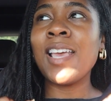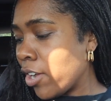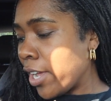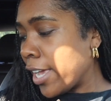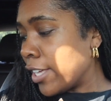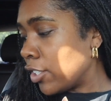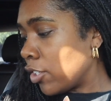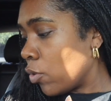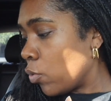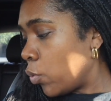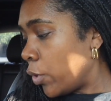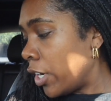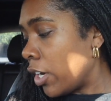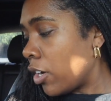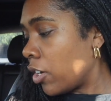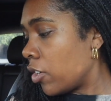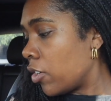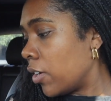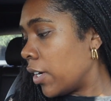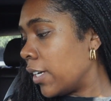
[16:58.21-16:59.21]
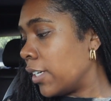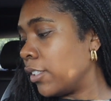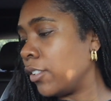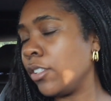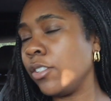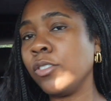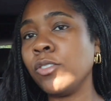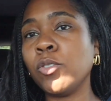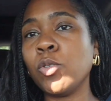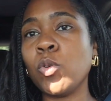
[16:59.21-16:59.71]
Okay, so we are going
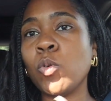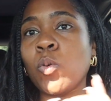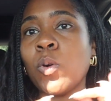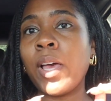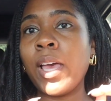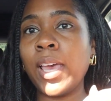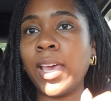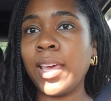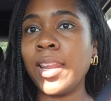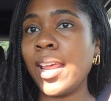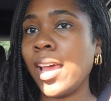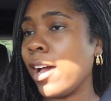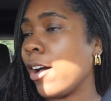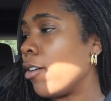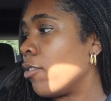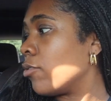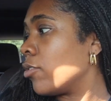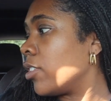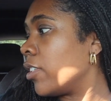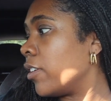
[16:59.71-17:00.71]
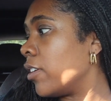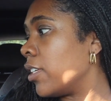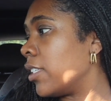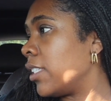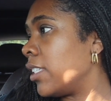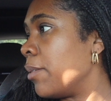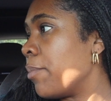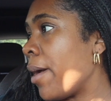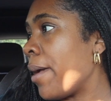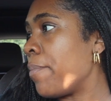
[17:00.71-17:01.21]
to head out to
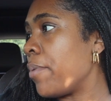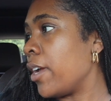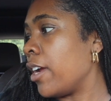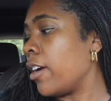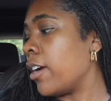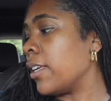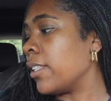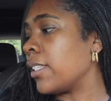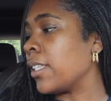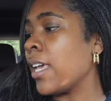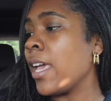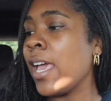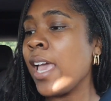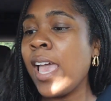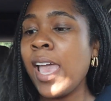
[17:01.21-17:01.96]
my parents,